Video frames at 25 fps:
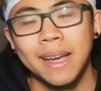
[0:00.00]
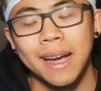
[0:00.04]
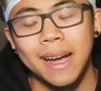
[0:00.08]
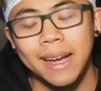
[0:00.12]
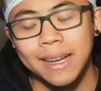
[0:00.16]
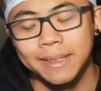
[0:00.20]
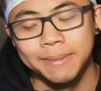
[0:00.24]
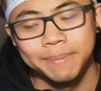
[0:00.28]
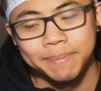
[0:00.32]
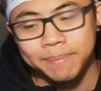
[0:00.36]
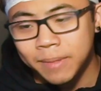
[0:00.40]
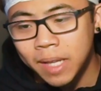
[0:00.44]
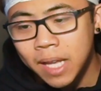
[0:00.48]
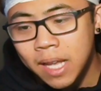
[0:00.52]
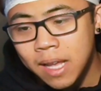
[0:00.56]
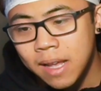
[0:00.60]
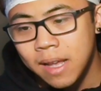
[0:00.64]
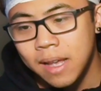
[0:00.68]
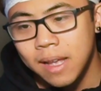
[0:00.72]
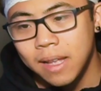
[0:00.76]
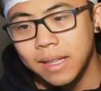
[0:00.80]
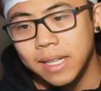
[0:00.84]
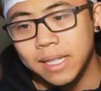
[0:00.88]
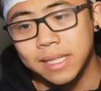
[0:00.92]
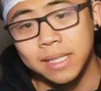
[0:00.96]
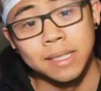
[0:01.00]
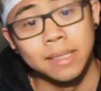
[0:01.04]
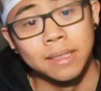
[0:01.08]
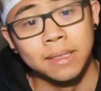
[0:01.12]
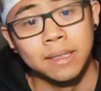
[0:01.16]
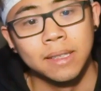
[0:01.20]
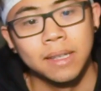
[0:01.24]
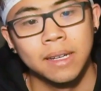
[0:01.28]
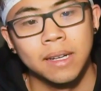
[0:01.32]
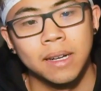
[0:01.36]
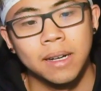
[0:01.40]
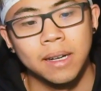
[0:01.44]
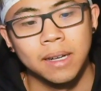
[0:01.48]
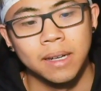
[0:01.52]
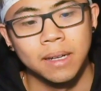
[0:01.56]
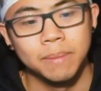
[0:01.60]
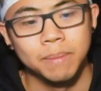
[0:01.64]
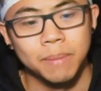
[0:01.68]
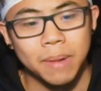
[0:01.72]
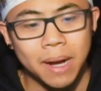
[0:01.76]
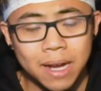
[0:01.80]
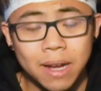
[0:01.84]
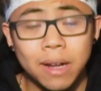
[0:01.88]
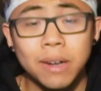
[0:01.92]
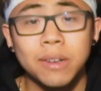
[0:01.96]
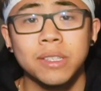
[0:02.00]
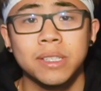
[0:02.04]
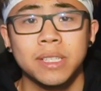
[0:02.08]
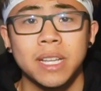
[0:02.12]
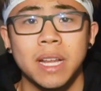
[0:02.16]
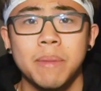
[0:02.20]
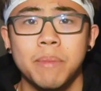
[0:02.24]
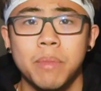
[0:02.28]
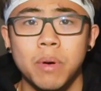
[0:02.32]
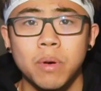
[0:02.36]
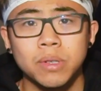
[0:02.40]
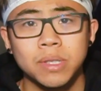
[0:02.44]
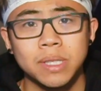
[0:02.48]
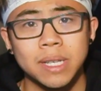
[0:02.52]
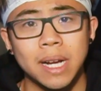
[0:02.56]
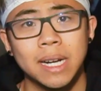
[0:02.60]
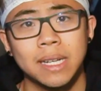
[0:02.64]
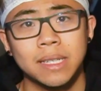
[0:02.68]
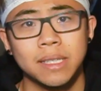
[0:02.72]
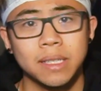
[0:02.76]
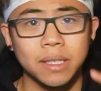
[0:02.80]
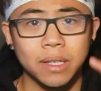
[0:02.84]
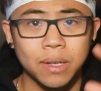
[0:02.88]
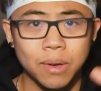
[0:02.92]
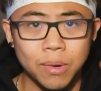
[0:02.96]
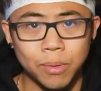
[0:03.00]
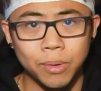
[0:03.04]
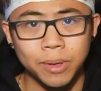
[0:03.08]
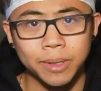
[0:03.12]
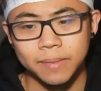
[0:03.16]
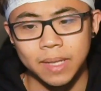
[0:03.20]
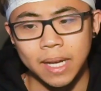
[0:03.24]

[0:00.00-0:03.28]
I listen, um, I understand both sides of the coin.